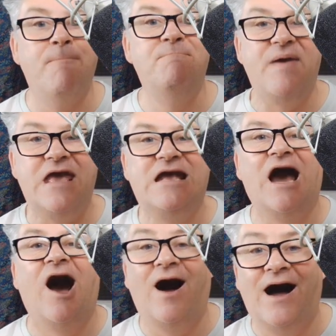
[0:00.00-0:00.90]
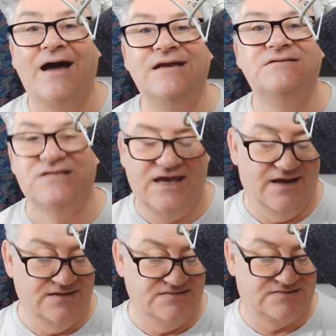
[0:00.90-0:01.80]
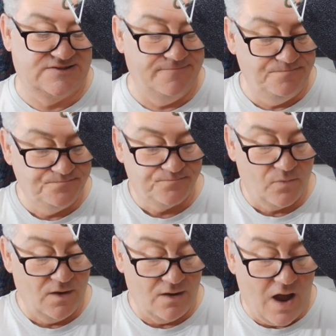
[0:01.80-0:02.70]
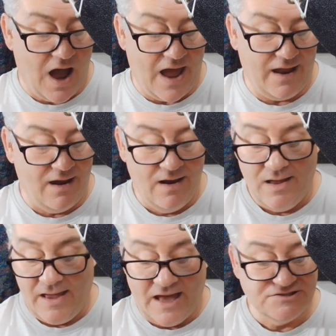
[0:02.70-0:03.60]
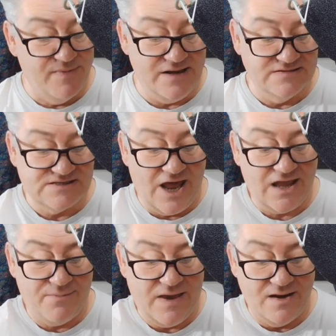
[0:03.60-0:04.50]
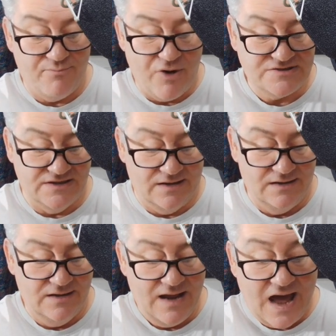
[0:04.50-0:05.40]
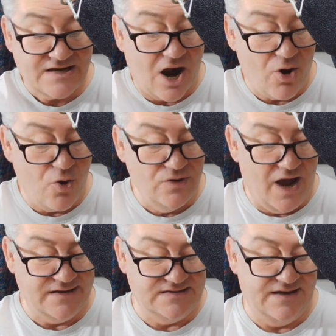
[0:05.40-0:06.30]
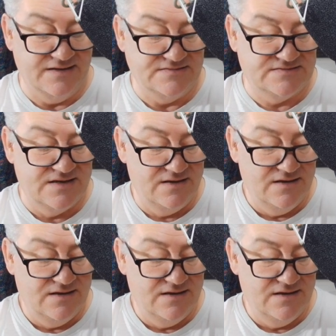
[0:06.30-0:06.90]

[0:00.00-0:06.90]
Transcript: big ideas. I, and millions like me in Britain, had our own ideas.